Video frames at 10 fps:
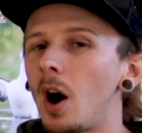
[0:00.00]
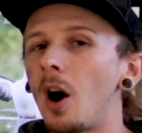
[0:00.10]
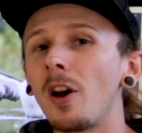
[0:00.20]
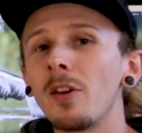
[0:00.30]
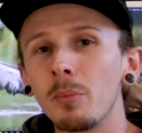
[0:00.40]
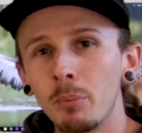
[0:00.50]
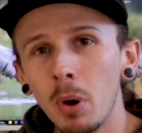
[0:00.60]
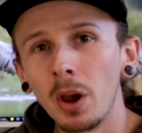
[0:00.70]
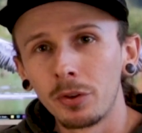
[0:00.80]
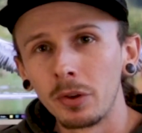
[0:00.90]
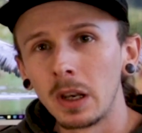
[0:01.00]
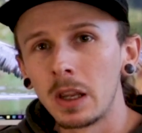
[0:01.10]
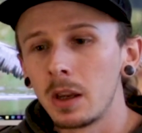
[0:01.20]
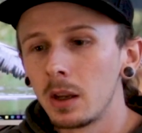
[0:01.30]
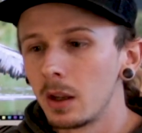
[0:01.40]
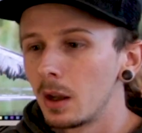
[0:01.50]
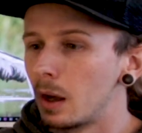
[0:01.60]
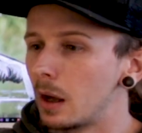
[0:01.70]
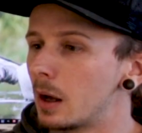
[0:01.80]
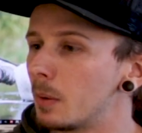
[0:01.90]
I personally,
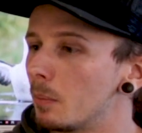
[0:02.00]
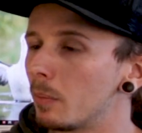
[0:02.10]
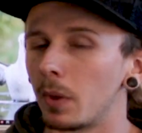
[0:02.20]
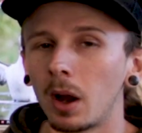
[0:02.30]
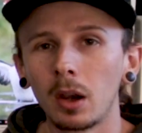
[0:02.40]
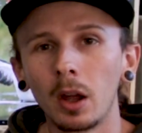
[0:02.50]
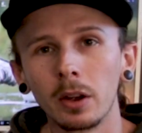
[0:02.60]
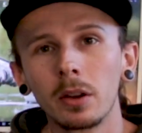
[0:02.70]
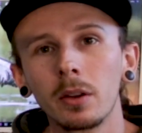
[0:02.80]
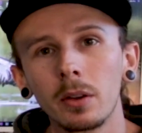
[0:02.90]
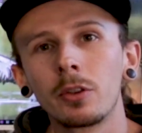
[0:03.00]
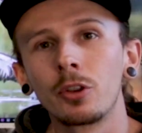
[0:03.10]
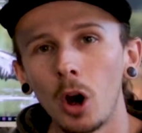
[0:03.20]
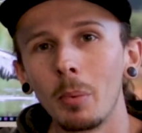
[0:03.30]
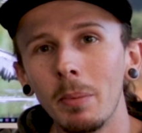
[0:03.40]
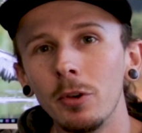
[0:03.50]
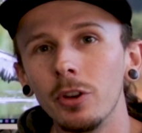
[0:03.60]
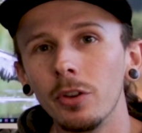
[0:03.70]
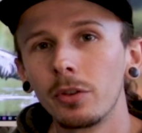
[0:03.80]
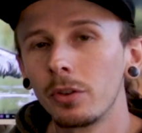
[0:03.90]
I like sharp
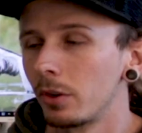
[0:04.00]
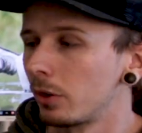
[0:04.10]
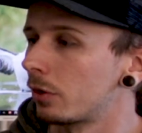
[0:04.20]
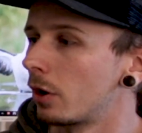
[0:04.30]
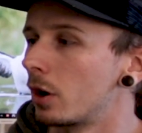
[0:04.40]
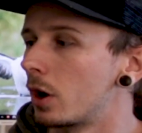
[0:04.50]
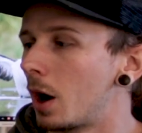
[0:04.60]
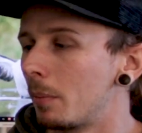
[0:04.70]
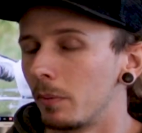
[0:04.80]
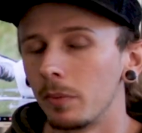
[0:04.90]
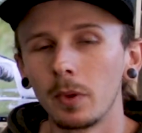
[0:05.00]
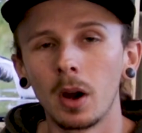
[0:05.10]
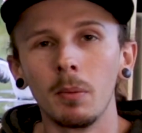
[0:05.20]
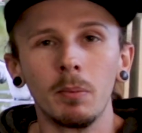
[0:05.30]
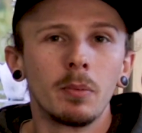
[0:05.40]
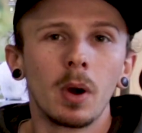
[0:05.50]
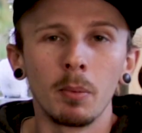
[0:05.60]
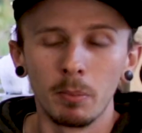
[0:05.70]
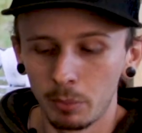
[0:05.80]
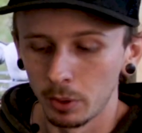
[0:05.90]
images, so I'm
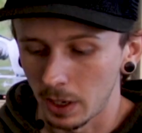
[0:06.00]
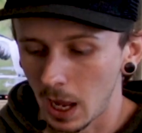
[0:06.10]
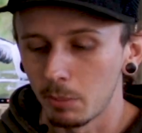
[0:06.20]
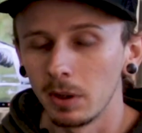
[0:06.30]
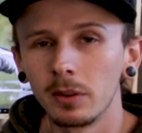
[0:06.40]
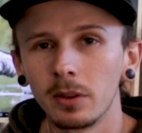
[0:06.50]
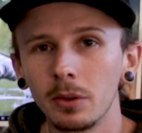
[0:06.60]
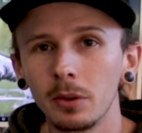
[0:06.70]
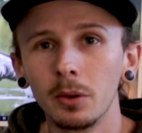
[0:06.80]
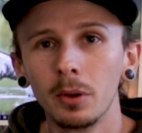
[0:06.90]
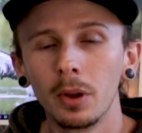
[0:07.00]
pretty happy to